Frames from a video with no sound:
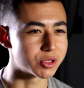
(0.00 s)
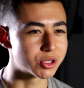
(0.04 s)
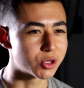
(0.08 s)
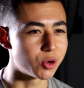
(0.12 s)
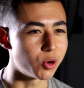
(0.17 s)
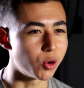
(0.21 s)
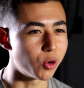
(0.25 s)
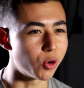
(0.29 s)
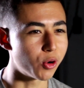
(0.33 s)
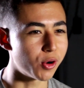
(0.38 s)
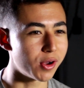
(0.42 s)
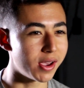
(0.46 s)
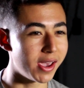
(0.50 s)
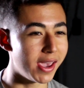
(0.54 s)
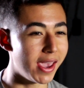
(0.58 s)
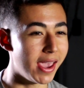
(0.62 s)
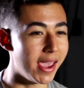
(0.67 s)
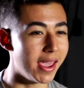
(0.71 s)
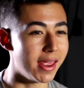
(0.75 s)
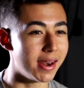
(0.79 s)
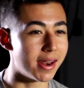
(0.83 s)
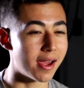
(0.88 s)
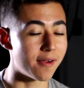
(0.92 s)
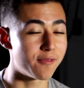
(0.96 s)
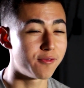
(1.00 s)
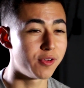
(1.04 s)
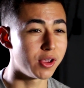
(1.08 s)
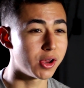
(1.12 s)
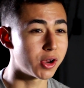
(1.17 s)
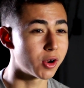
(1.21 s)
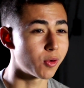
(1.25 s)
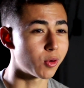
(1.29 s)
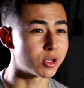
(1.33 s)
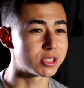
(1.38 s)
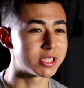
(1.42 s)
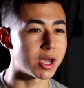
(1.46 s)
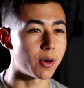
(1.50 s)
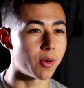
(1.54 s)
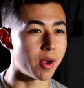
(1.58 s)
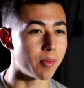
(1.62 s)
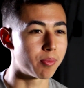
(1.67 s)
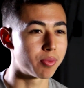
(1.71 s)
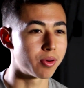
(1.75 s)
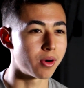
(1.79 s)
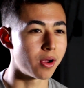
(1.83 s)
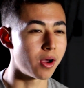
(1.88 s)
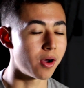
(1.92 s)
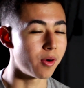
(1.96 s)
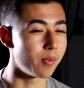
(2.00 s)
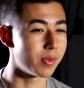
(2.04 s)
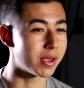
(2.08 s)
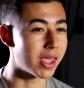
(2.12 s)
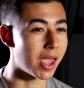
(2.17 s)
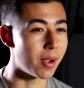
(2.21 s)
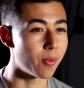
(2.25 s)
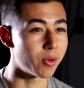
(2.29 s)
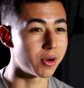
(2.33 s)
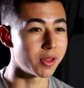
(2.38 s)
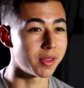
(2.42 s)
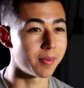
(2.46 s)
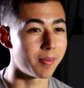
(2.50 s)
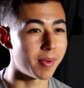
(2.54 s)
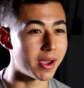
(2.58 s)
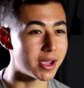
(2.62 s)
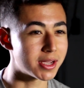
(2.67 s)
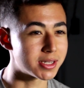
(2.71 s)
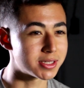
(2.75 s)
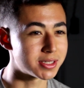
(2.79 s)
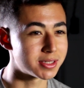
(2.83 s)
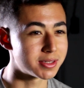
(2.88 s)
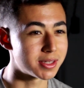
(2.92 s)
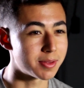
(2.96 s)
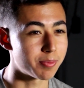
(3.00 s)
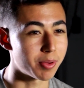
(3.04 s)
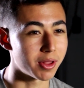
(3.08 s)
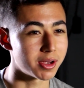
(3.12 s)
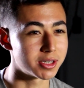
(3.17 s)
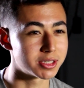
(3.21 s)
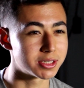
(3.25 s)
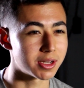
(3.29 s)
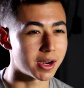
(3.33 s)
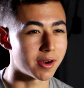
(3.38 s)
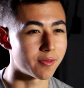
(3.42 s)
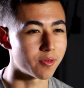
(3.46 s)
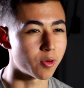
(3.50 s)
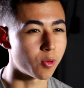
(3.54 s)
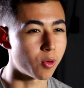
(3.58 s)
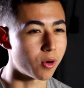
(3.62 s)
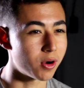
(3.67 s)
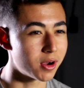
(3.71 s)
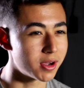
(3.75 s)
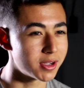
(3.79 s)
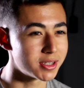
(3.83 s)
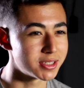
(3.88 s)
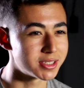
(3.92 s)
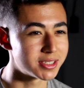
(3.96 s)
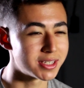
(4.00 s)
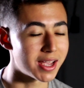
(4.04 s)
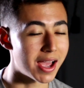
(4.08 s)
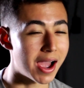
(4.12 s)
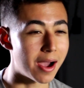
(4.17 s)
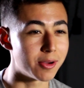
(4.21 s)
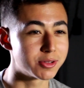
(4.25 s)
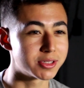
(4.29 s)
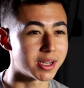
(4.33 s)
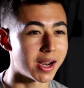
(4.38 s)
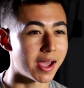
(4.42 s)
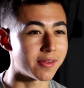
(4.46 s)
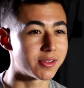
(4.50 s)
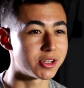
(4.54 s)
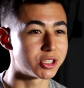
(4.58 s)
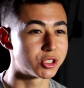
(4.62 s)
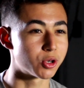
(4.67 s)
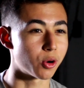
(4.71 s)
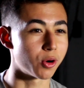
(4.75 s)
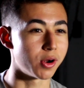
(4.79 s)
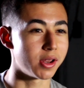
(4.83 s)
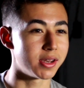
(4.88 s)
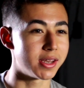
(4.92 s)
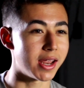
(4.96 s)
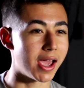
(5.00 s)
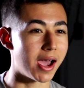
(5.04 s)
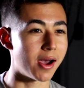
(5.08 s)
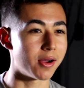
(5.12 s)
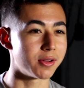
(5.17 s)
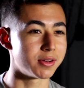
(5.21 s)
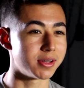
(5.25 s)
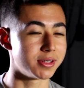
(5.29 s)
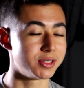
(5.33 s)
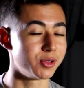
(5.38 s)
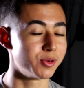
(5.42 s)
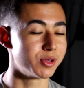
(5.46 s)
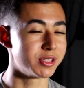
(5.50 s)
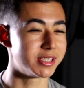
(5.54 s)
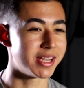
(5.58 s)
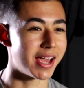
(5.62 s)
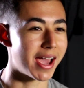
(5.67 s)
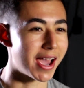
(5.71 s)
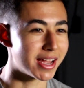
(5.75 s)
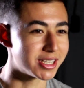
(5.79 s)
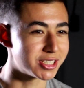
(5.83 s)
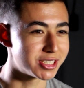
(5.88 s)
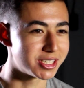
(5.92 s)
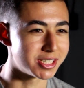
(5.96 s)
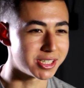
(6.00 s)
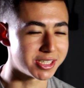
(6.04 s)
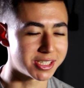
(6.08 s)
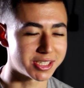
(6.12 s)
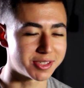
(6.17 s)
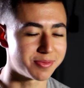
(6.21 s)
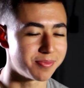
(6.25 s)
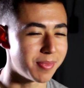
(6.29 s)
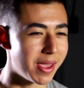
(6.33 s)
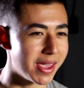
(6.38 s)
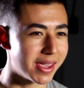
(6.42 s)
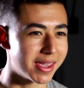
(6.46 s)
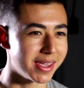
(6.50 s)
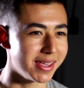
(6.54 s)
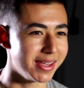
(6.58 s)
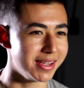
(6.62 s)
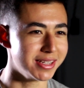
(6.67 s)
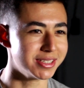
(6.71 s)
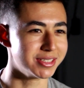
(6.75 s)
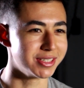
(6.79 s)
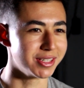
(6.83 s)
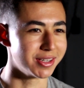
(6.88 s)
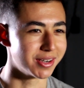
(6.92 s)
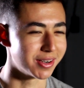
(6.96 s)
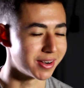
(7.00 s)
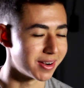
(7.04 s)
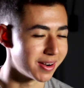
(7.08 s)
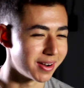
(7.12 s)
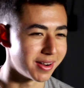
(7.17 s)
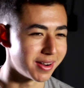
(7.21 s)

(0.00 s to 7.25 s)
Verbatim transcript: was cool, and I figured once I went pro and became one of the best players I ever was, I was gonna have to shorten it down to attach to just make it easier.